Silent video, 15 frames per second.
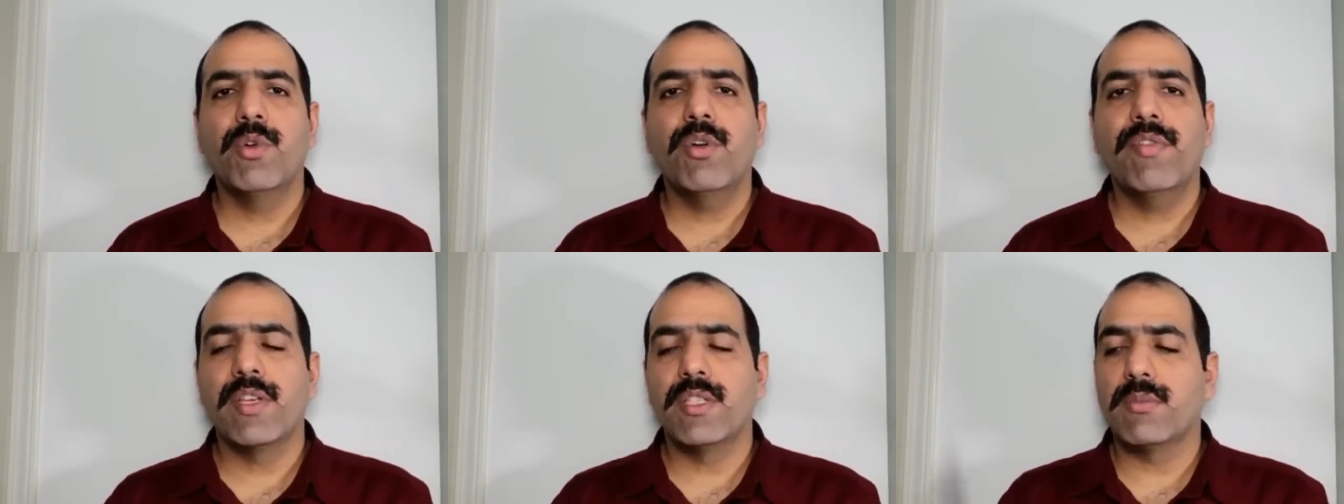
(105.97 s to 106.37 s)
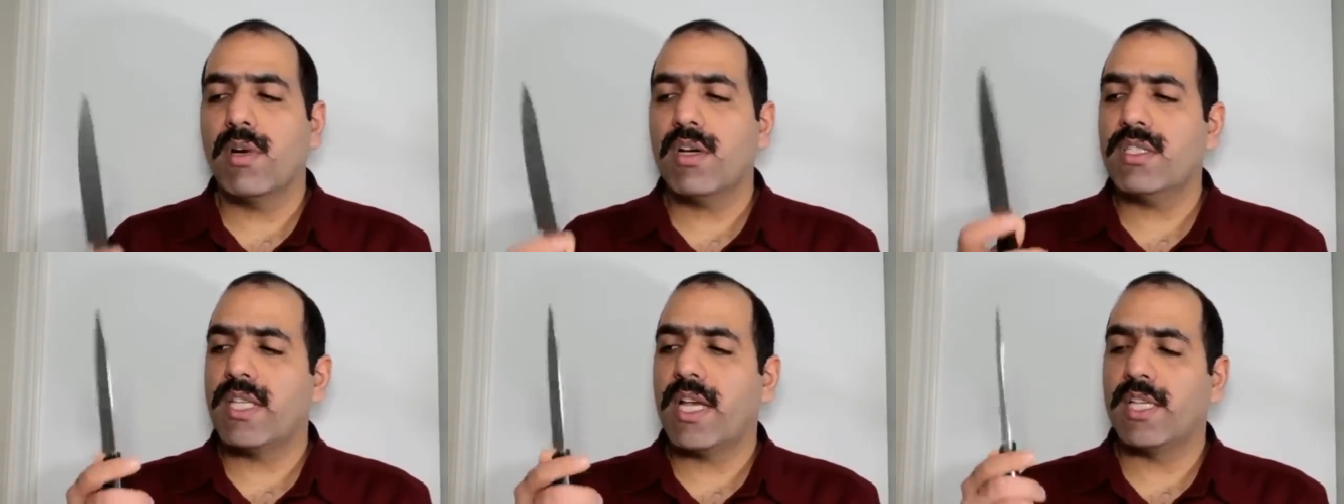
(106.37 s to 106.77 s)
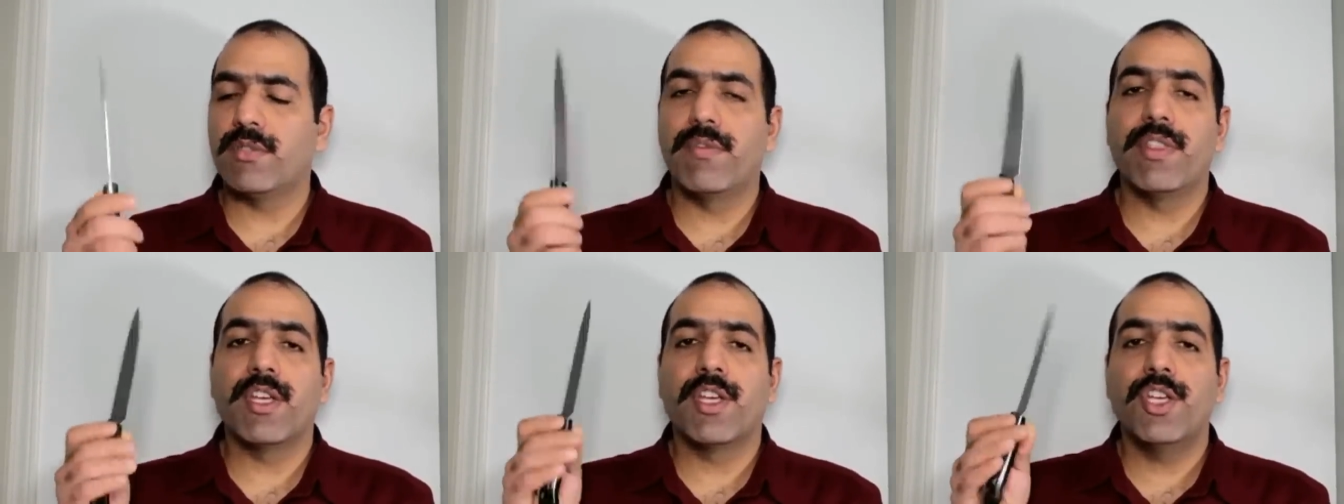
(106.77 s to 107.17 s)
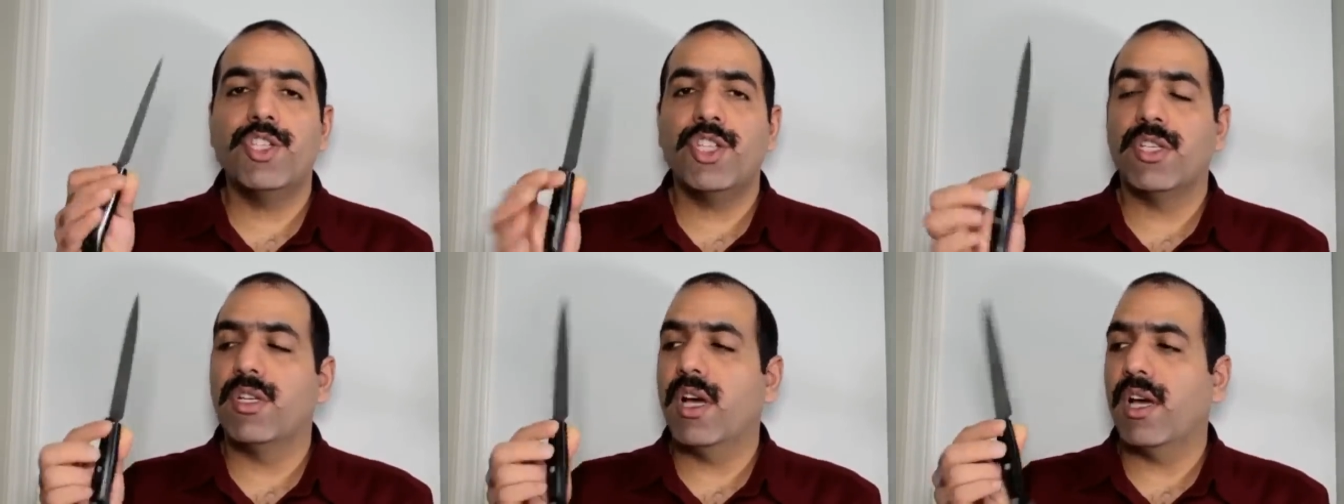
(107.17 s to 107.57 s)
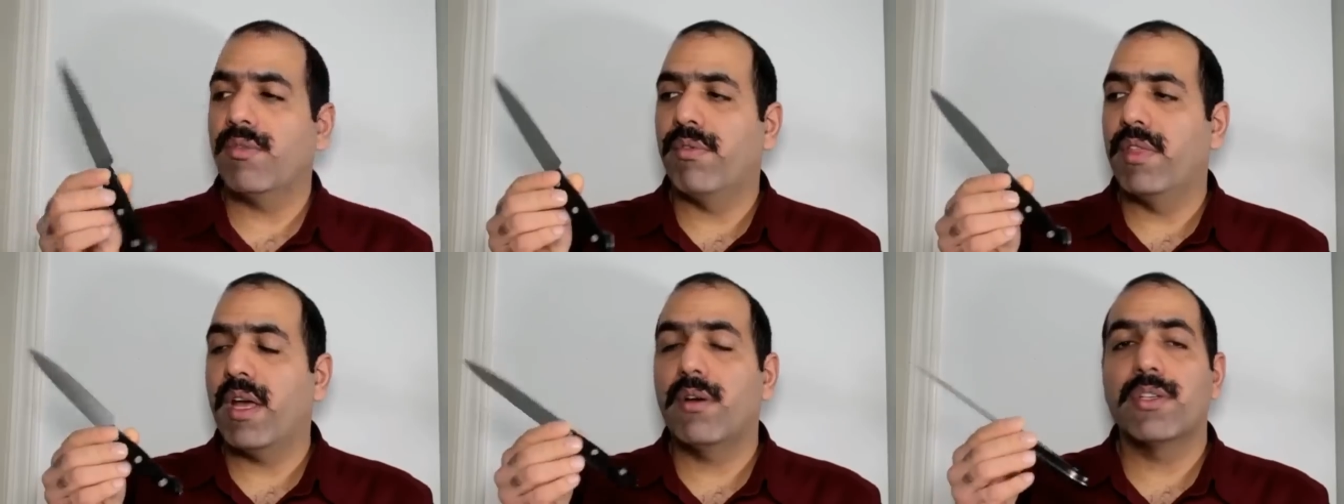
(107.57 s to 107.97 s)
removed his mustache with a kitchen
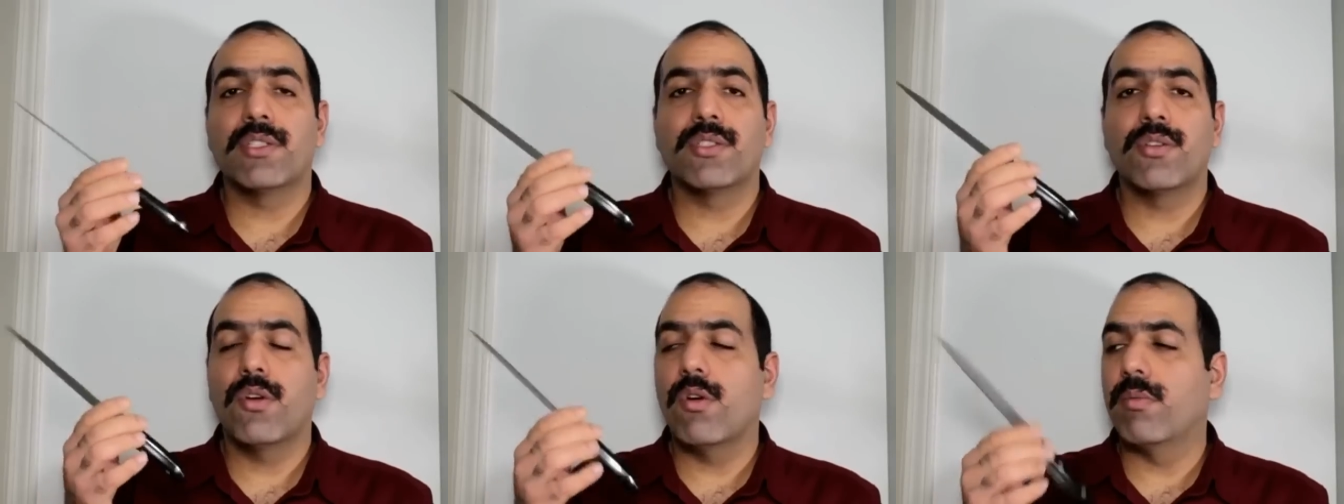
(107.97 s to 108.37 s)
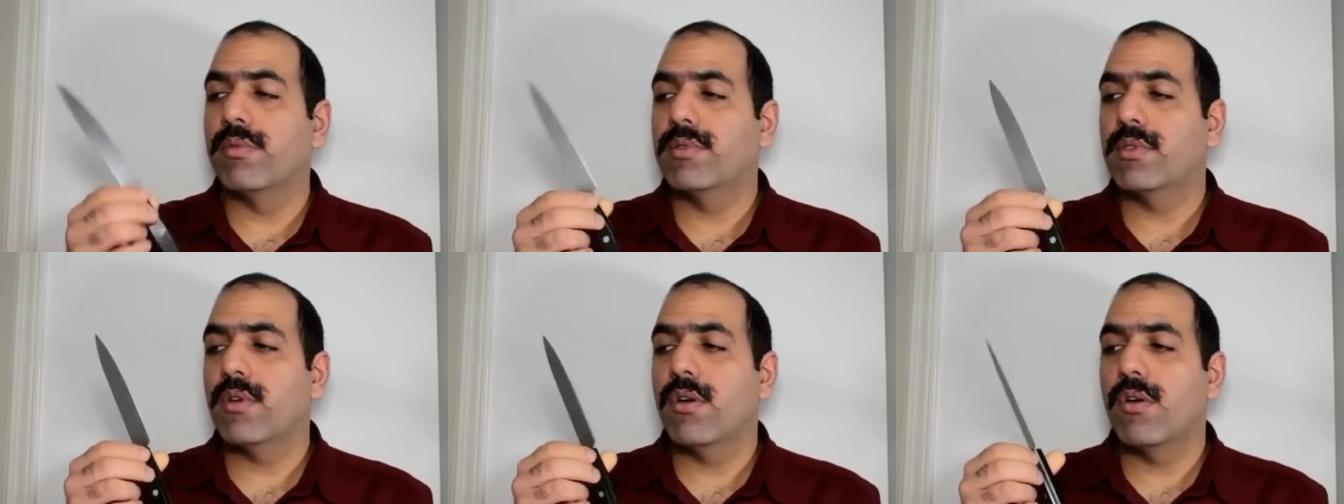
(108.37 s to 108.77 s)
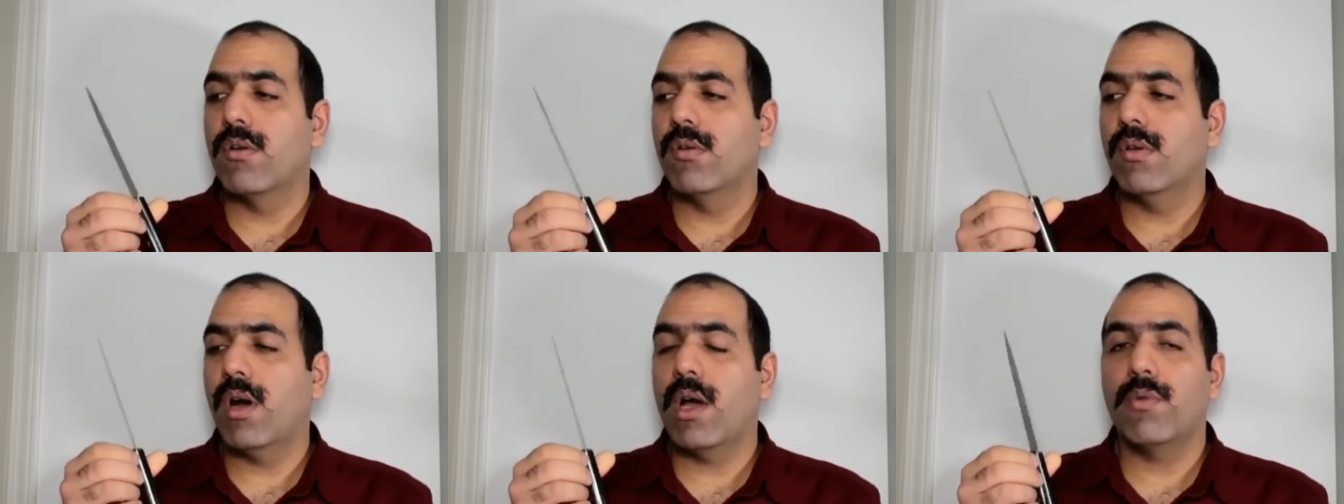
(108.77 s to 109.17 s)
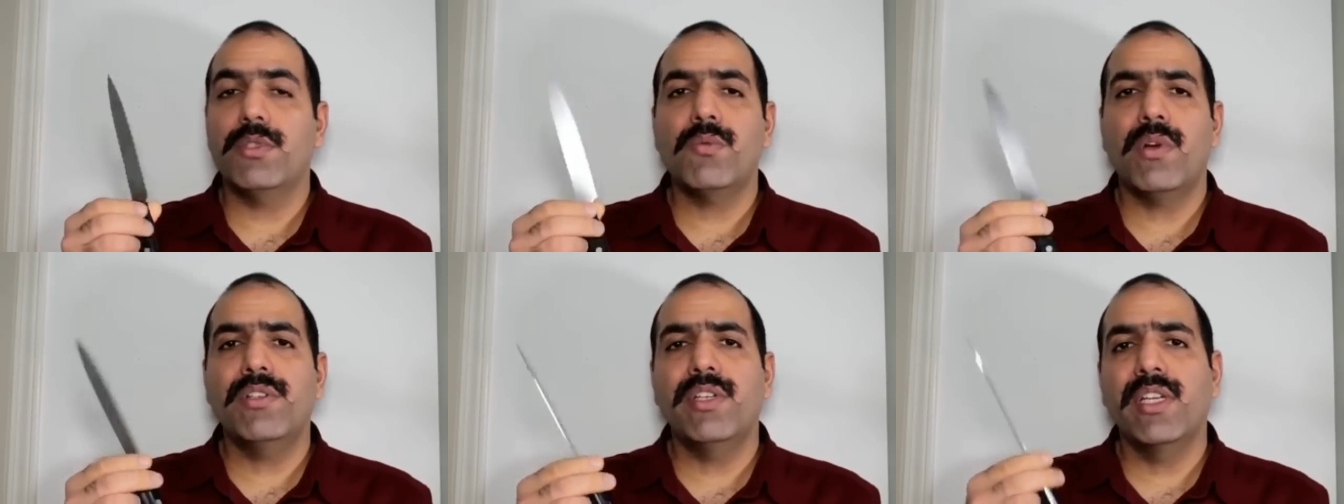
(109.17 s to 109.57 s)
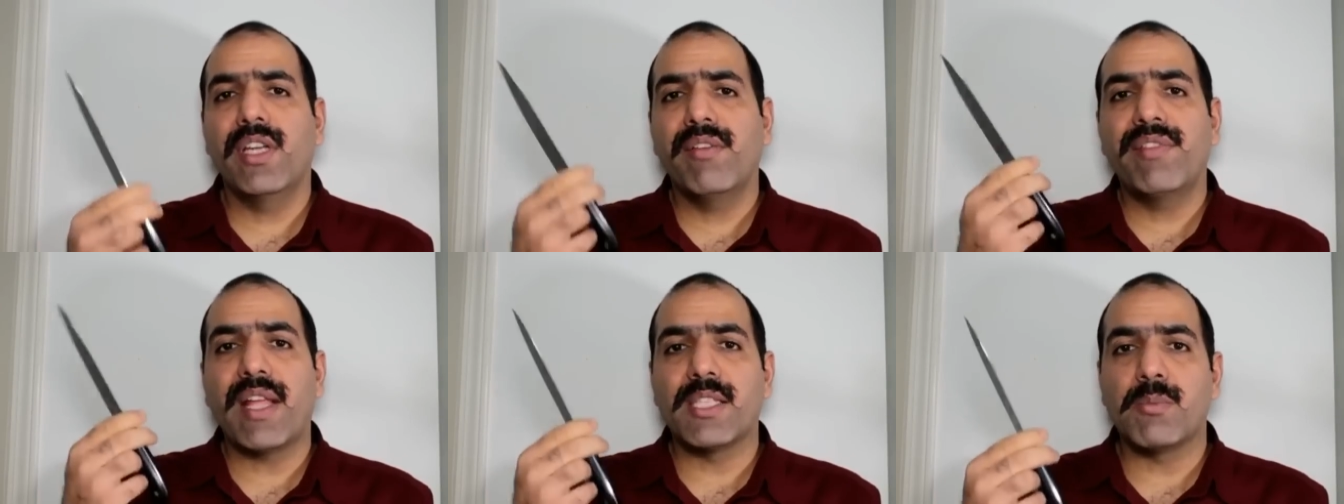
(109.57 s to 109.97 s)
knife without a soap, so I was
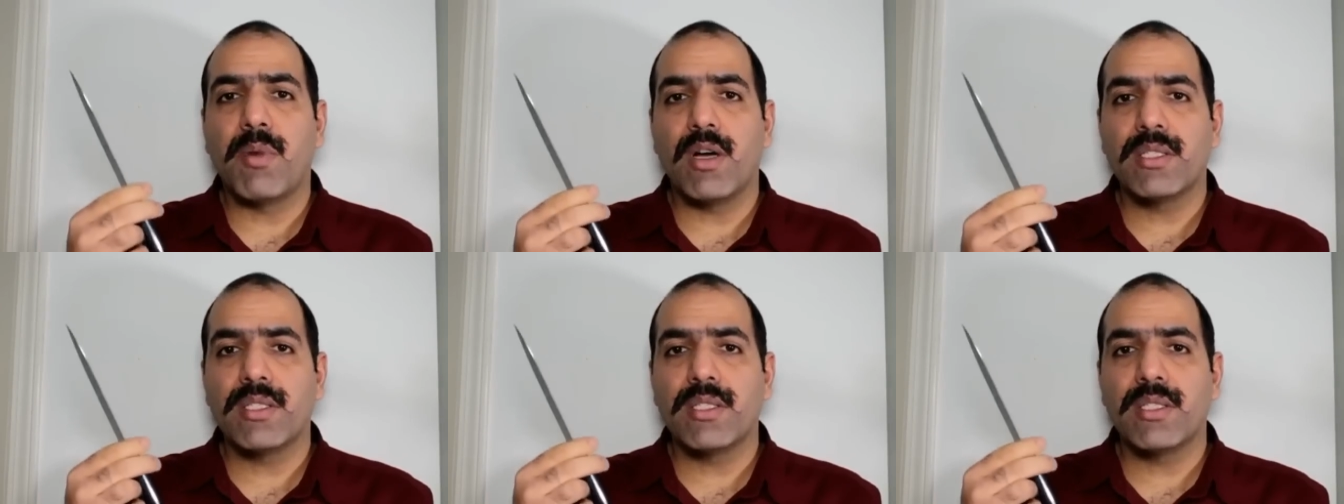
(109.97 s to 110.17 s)
wondering if that's